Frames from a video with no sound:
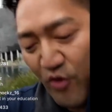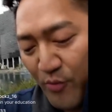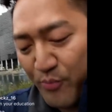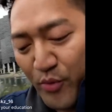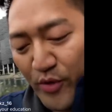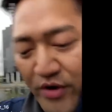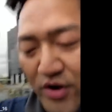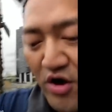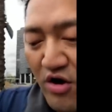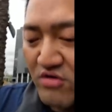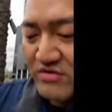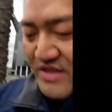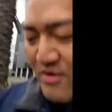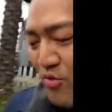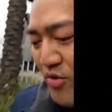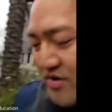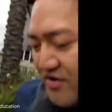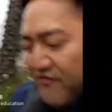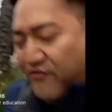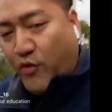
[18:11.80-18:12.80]
had
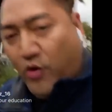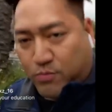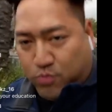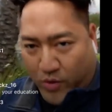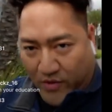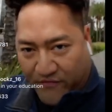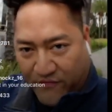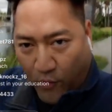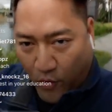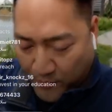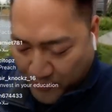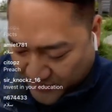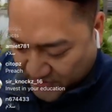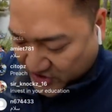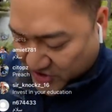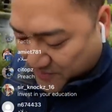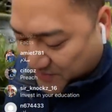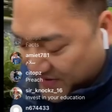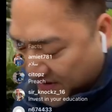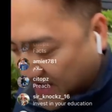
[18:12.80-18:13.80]
4.0. They wanted 4.4
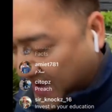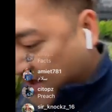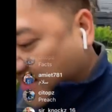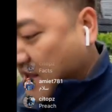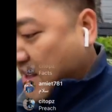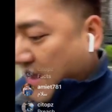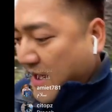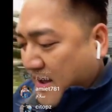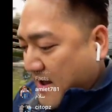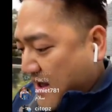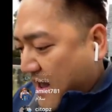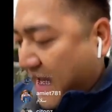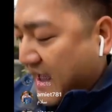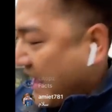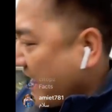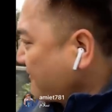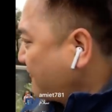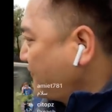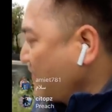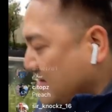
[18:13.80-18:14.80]
GPA.
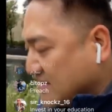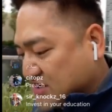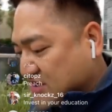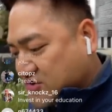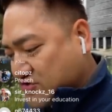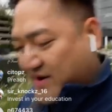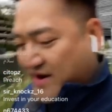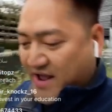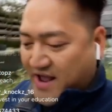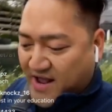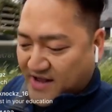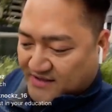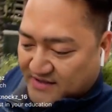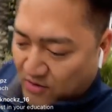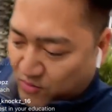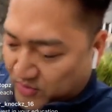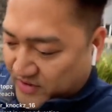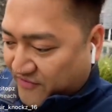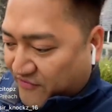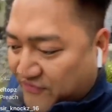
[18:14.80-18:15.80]
I had fucking straight
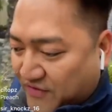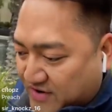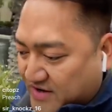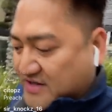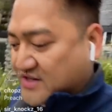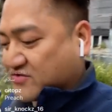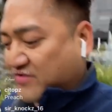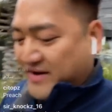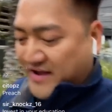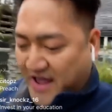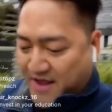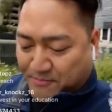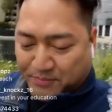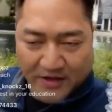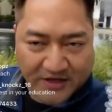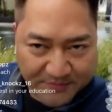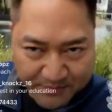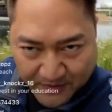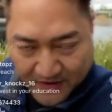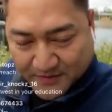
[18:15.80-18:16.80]
A's. They wanted fucking straight
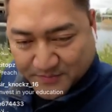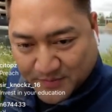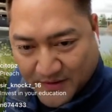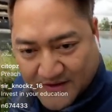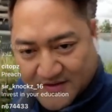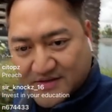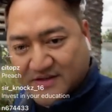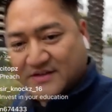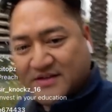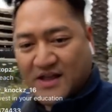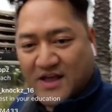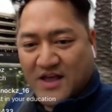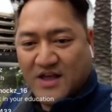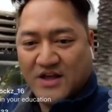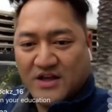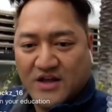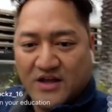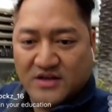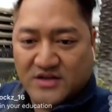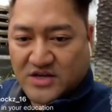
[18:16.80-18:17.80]
A plus plus pluses.
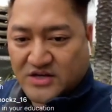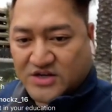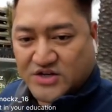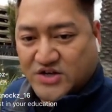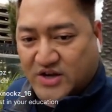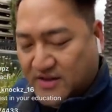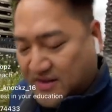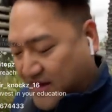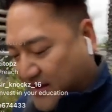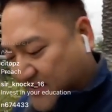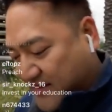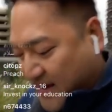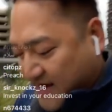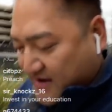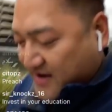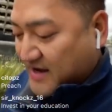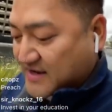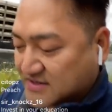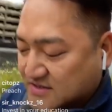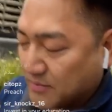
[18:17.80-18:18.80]
Just shit like
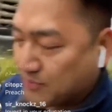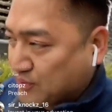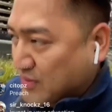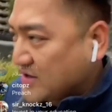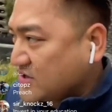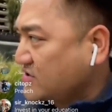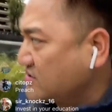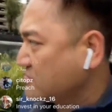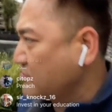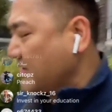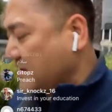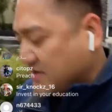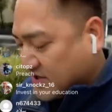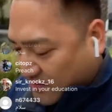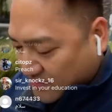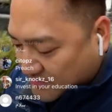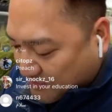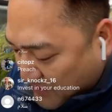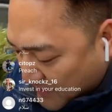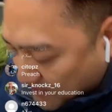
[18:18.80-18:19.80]
that, guys. The pressure is
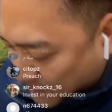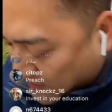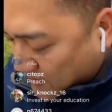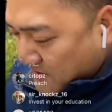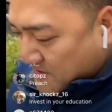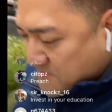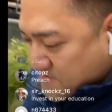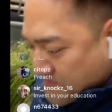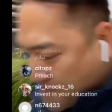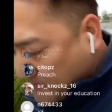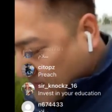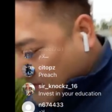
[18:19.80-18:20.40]
what kills people.